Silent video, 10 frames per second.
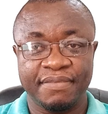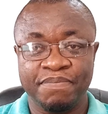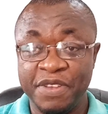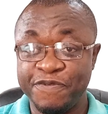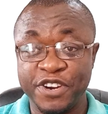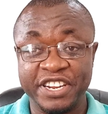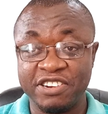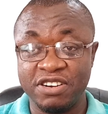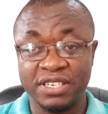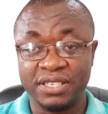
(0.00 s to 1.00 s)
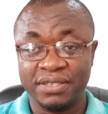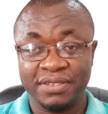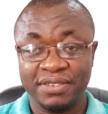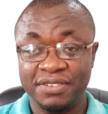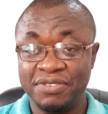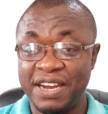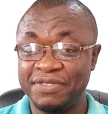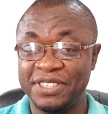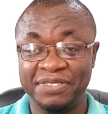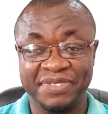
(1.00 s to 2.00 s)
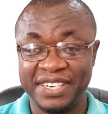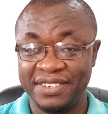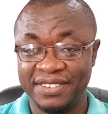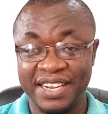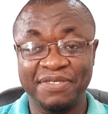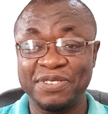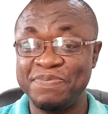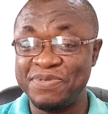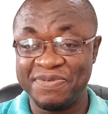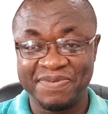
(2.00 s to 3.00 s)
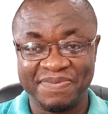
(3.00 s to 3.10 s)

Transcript: before the court, you have to defend it. You have to prove.